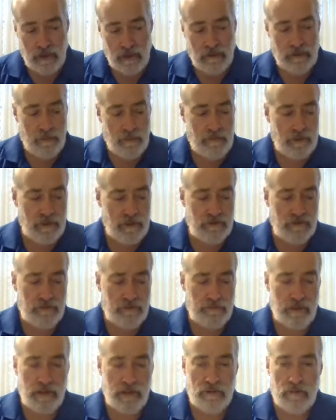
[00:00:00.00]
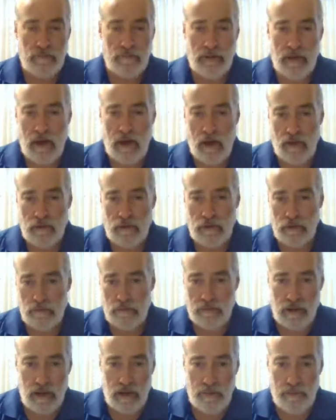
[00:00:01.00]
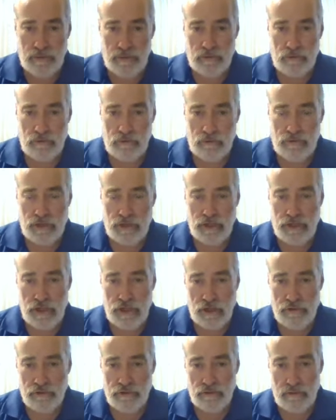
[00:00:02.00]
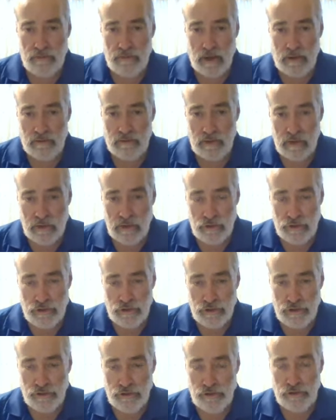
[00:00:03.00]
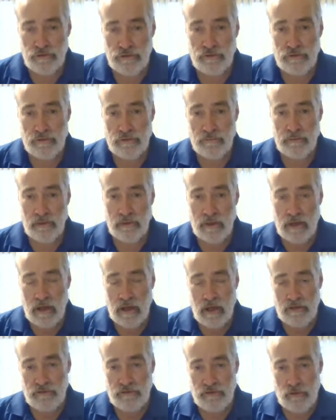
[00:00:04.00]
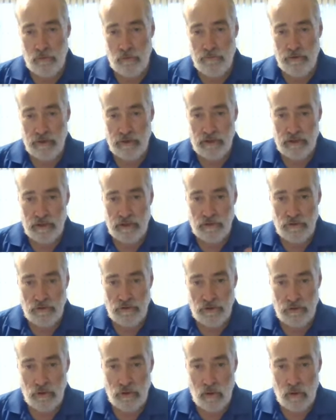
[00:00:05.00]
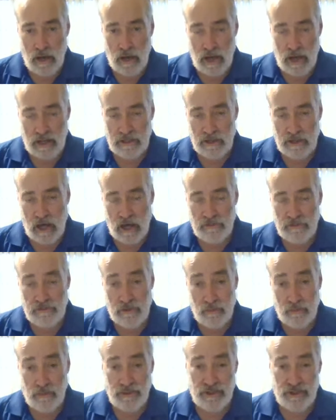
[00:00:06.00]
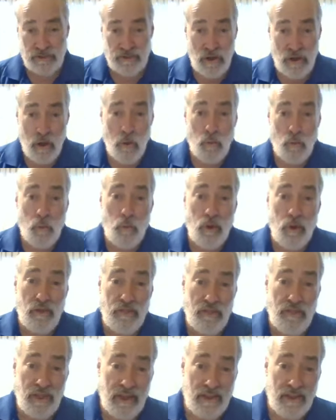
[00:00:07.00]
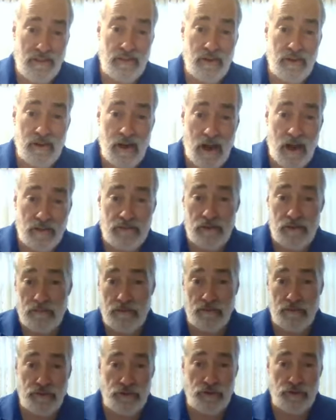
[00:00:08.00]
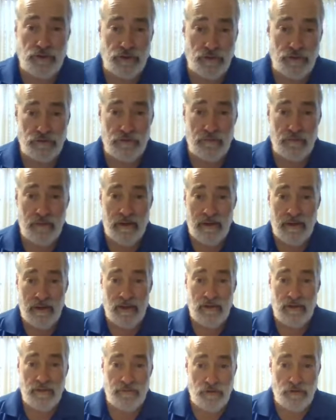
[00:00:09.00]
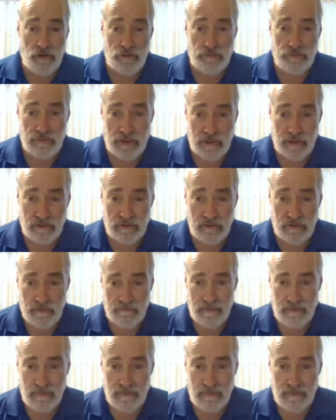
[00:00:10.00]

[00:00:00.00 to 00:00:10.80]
And please explain to me how you can be able to teach others about Judaism and still bring it under the Noahide concept, which is within the concept of Judaism in the first place.